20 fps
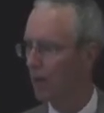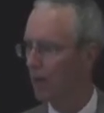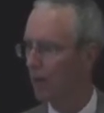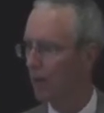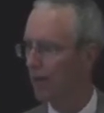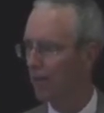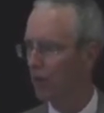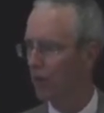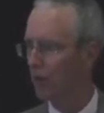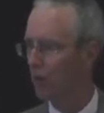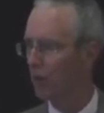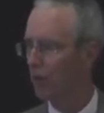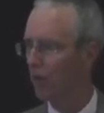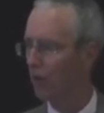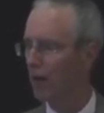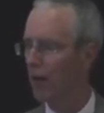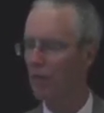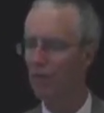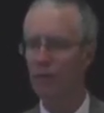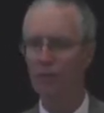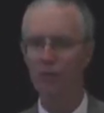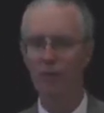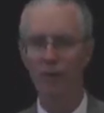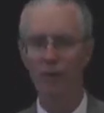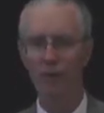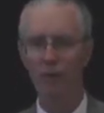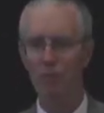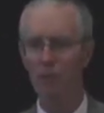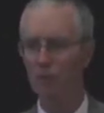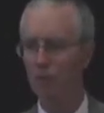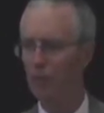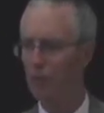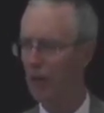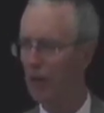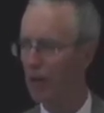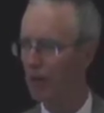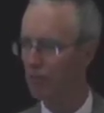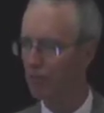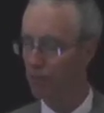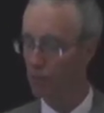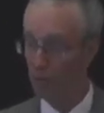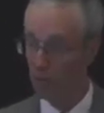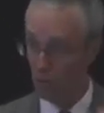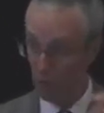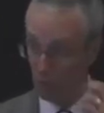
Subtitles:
They don't work on everything, but we have used